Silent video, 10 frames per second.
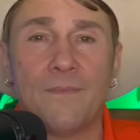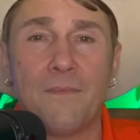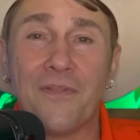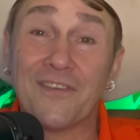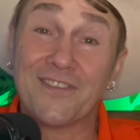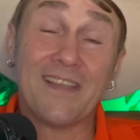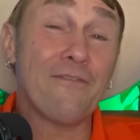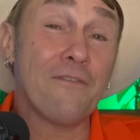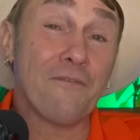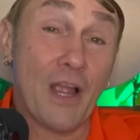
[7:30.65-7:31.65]
The
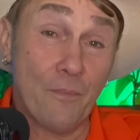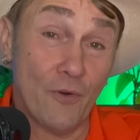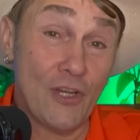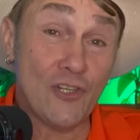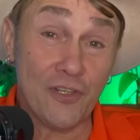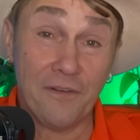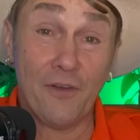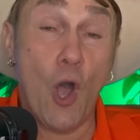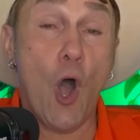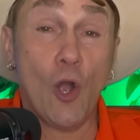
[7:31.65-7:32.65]
7 vibration of
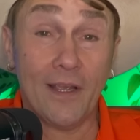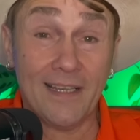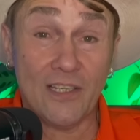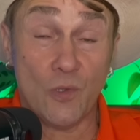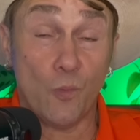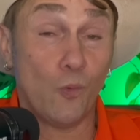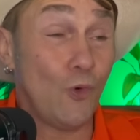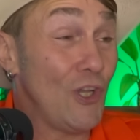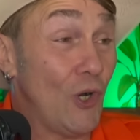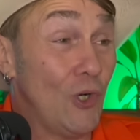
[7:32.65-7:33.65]
August
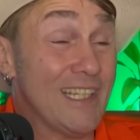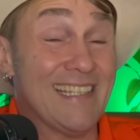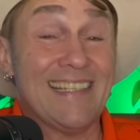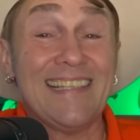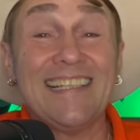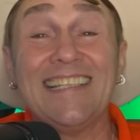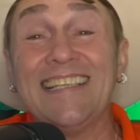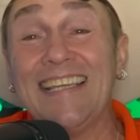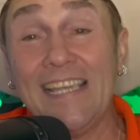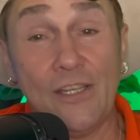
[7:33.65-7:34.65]
will
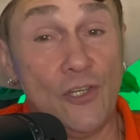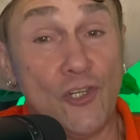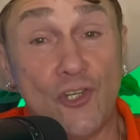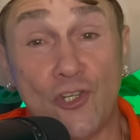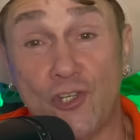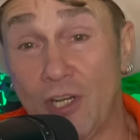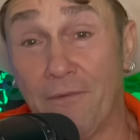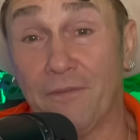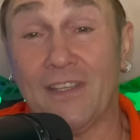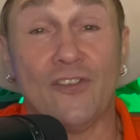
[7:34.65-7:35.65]
indeed
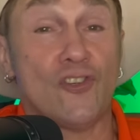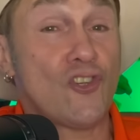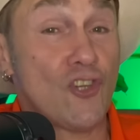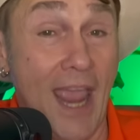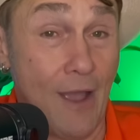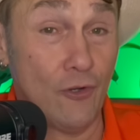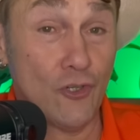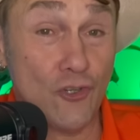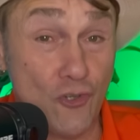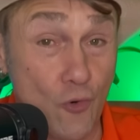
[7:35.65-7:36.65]
shift and
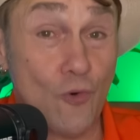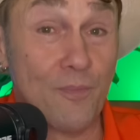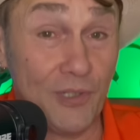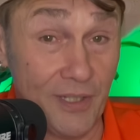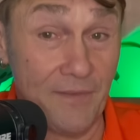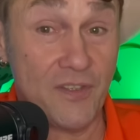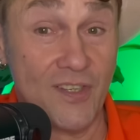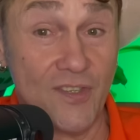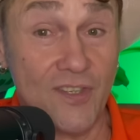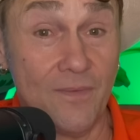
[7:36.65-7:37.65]
challenge your belief
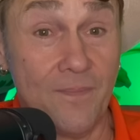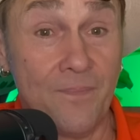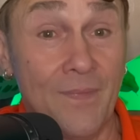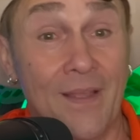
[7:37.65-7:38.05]
system.